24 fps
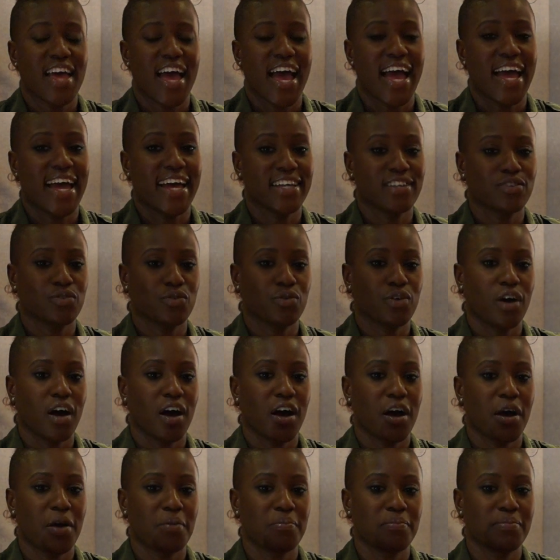And
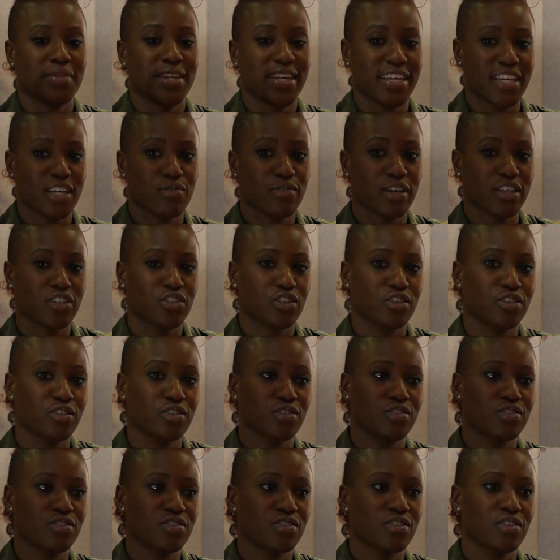um, Nikki
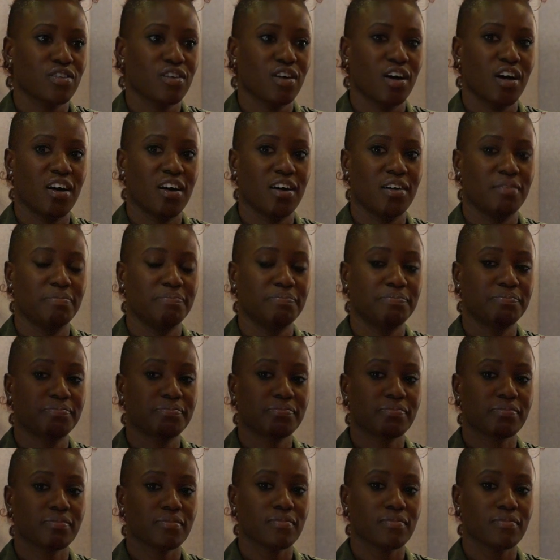Richards, um,